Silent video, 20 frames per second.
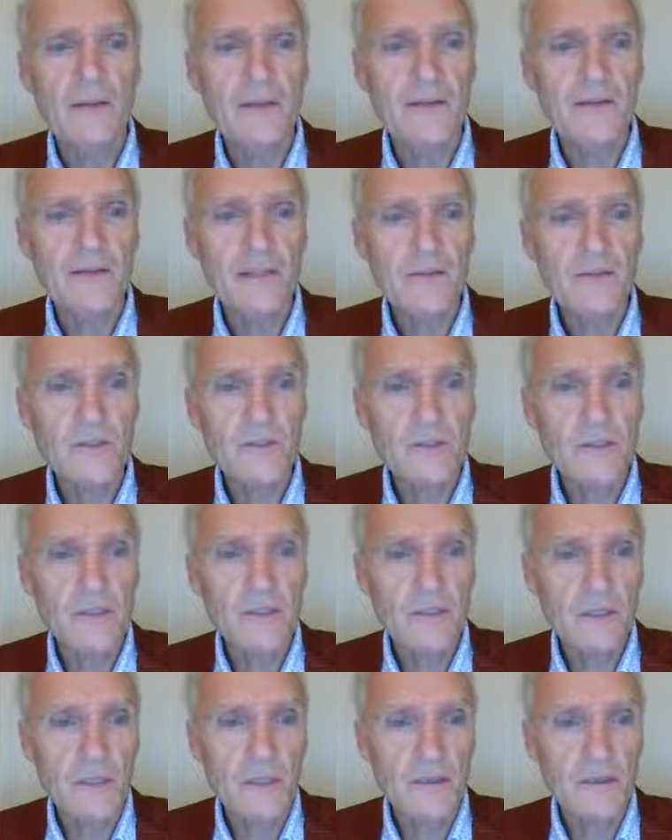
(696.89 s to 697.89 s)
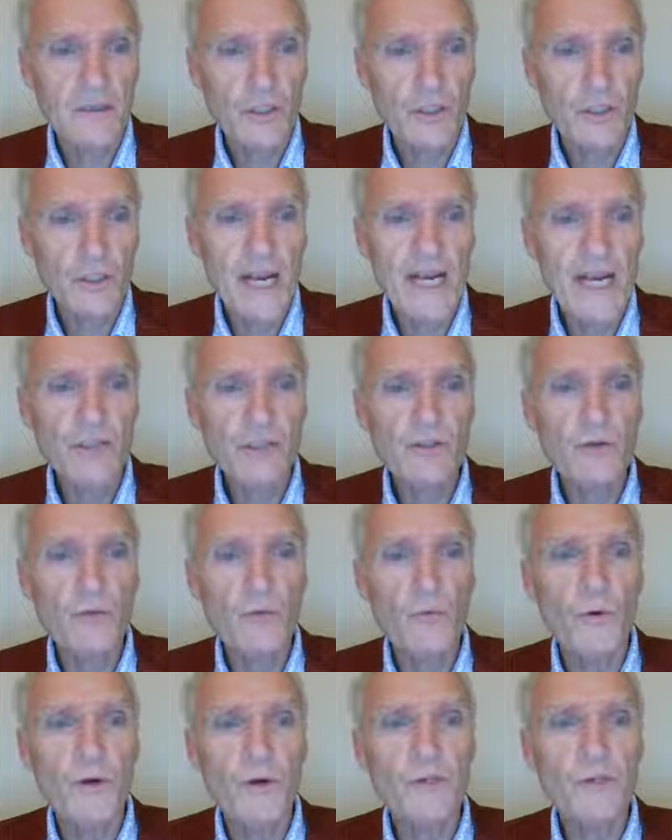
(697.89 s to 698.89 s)
This is the change
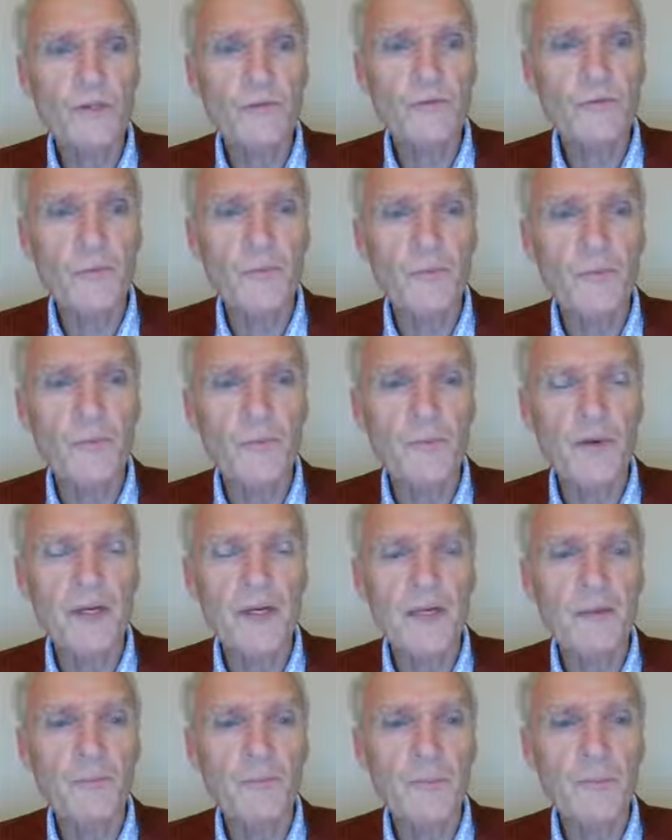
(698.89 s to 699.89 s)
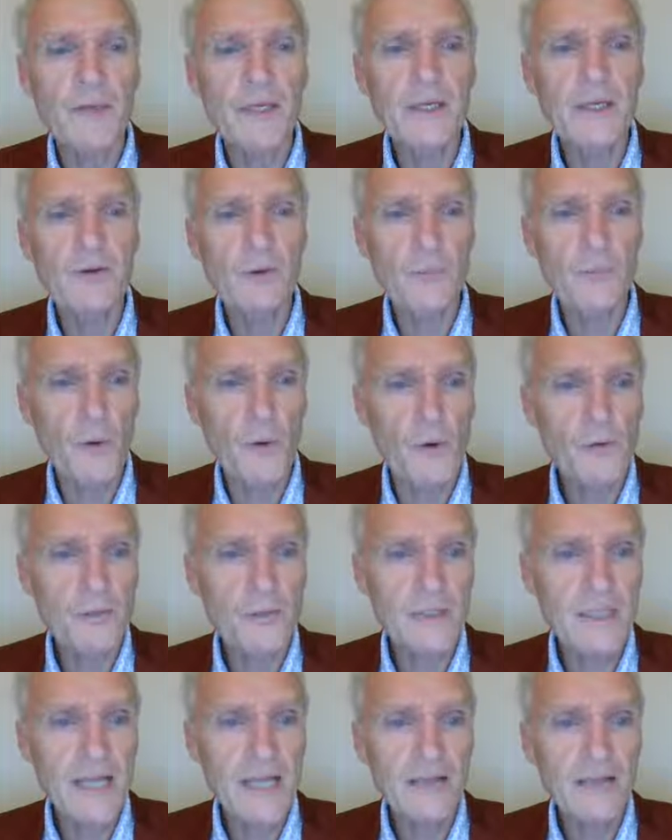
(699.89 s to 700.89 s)
in words from pre to
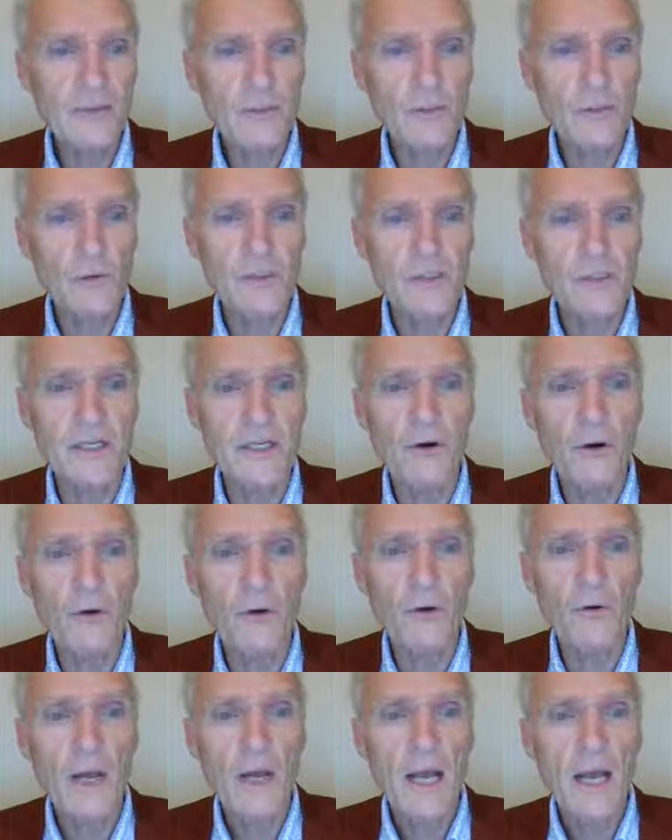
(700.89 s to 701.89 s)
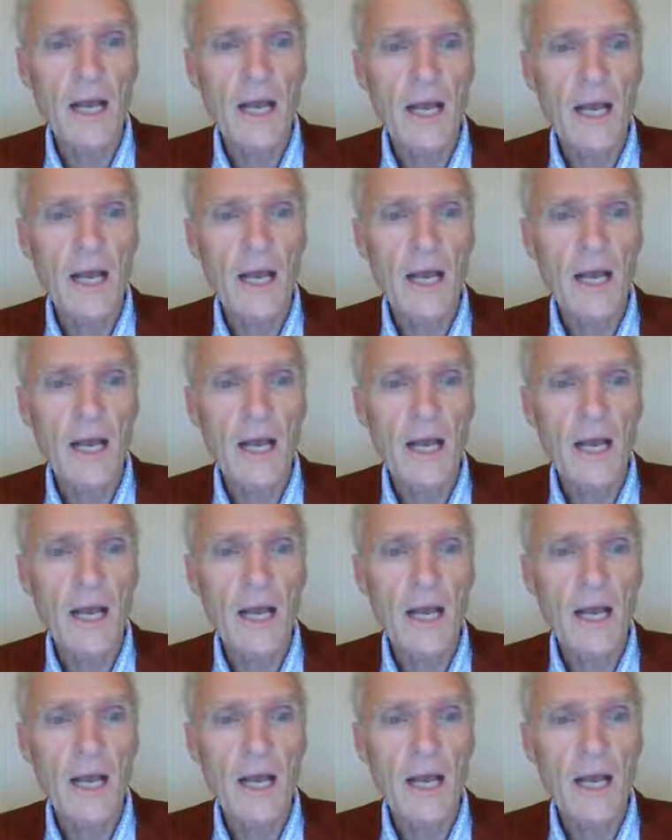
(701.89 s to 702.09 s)
post test. So 0